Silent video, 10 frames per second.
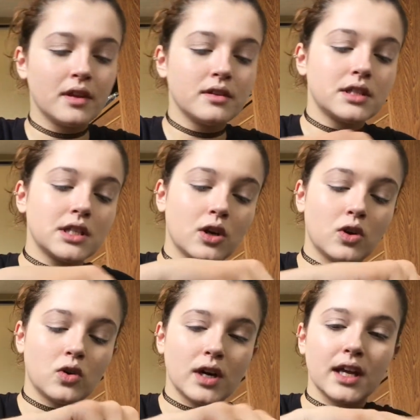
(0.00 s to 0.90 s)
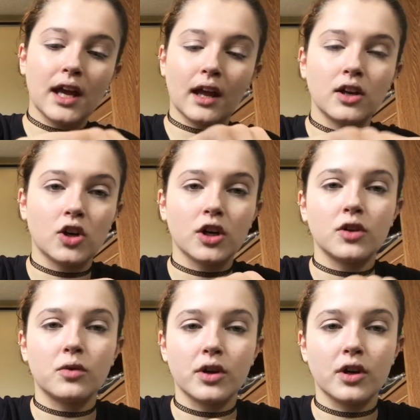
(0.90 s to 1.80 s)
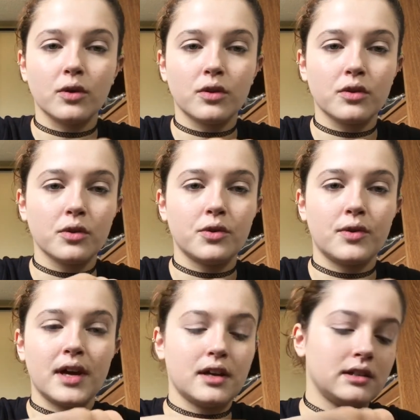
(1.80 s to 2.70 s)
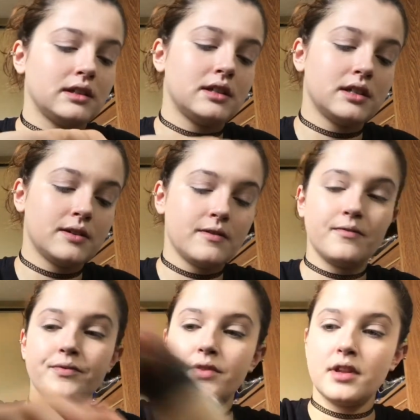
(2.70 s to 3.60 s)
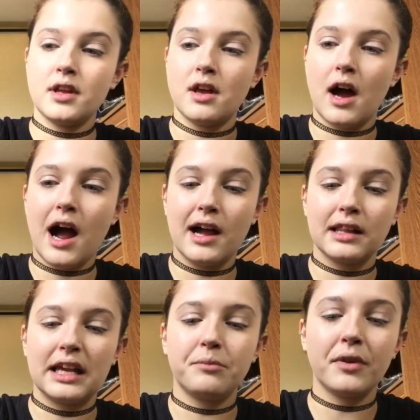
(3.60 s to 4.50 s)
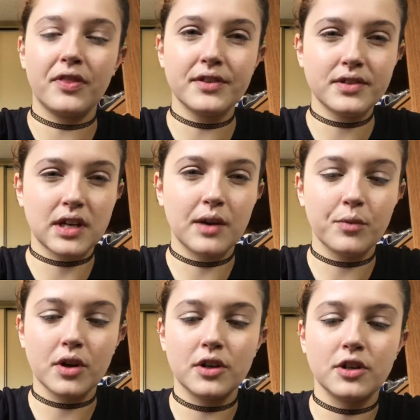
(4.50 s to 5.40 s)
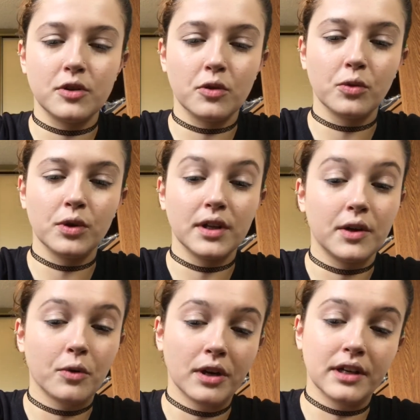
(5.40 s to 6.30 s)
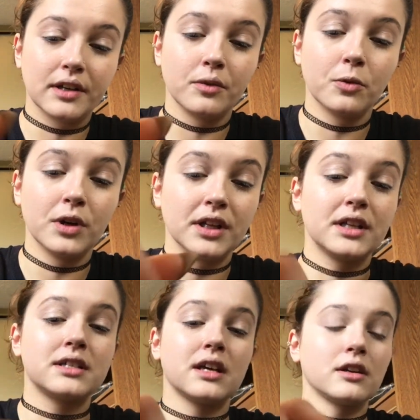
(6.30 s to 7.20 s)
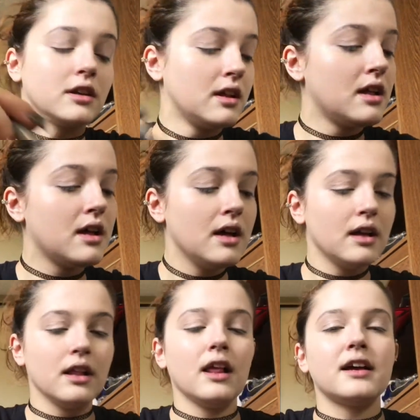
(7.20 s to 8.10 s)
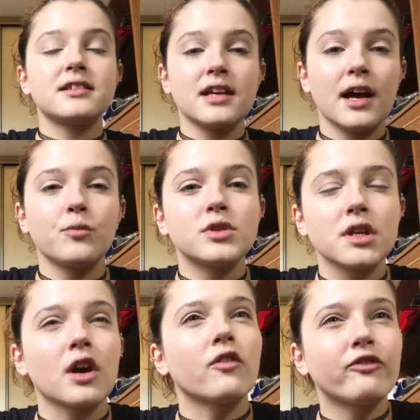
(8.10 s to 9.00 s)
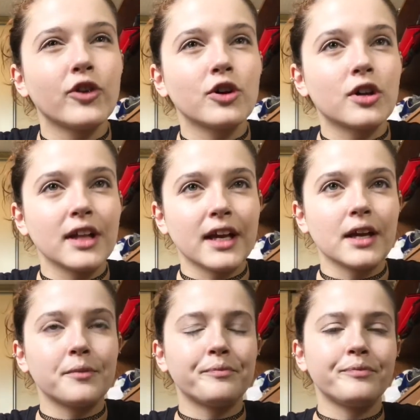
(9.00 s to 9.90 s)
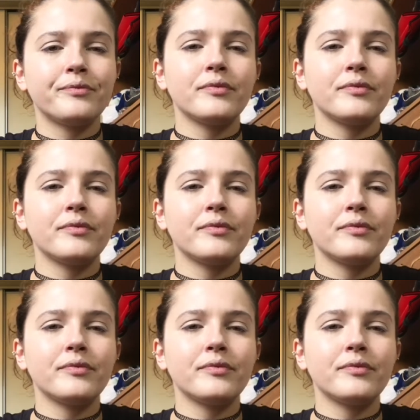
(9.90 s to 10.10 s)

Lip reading: So again, you're going to want to go through and highlight, but this time we're going to do it really, really, really subtle. Last time was like a full glam